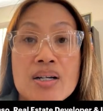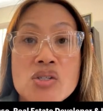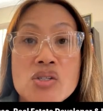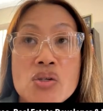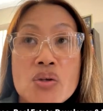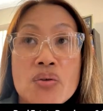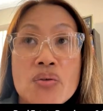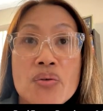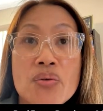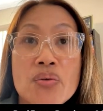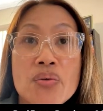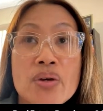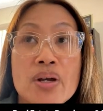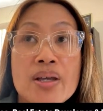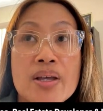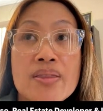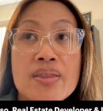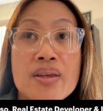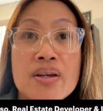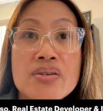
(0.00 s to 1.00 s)
So
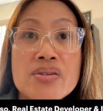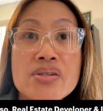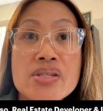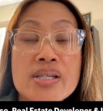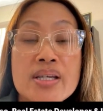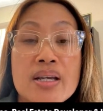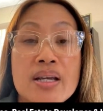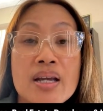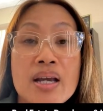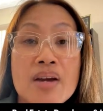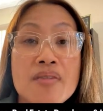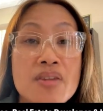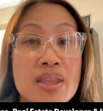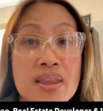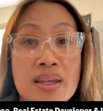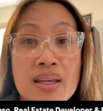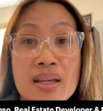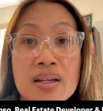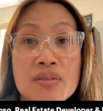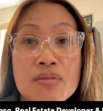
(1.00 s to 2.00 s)
there's
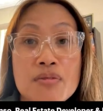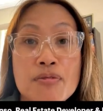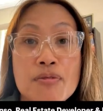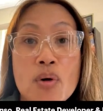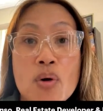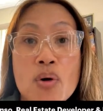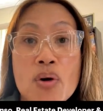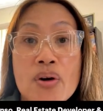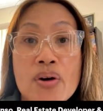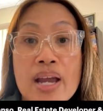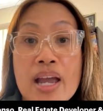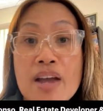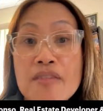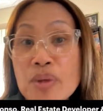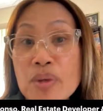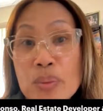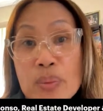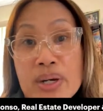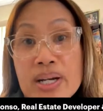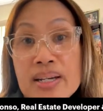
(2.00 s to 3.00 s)
everything for
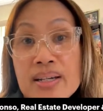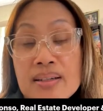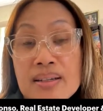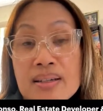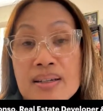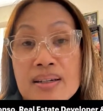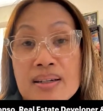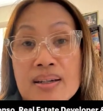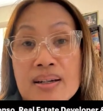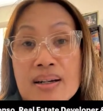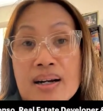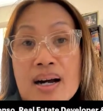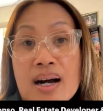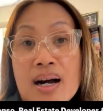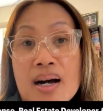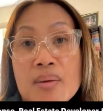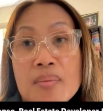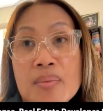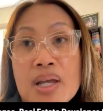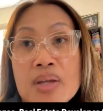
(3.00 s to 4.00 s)
everyone.
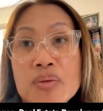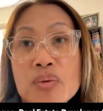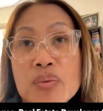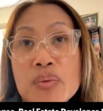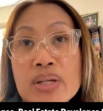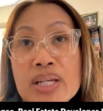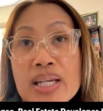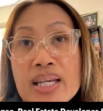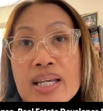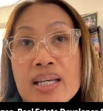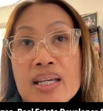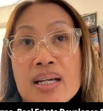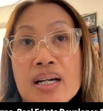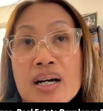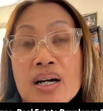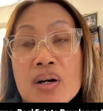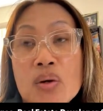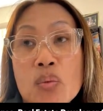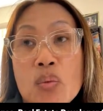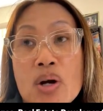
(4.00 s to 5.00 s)
And we really
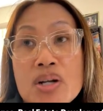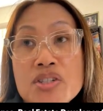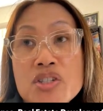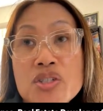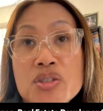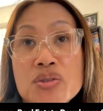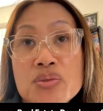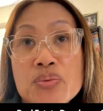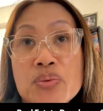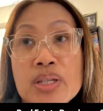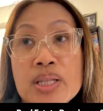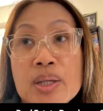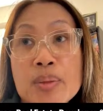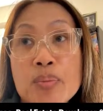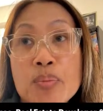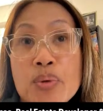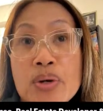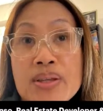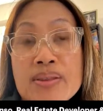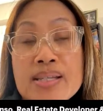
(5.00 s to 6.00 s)
want to
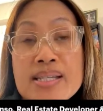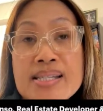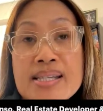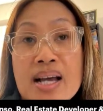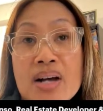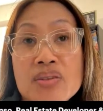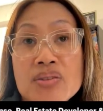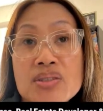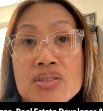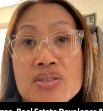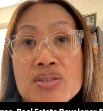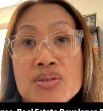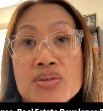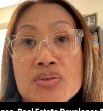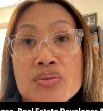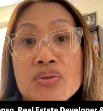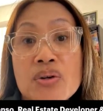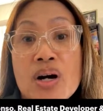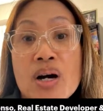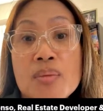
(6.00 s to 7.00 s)
really bring this out
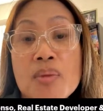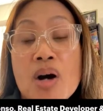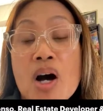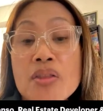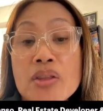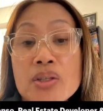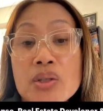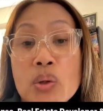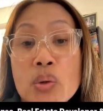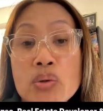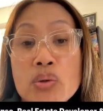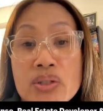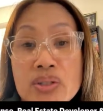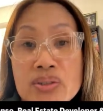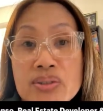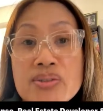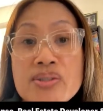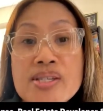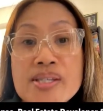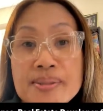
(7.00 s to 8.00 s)
to all the
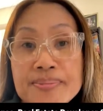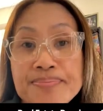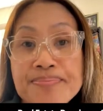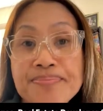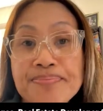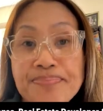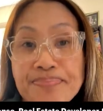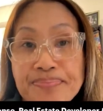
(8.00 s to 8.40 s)
locals.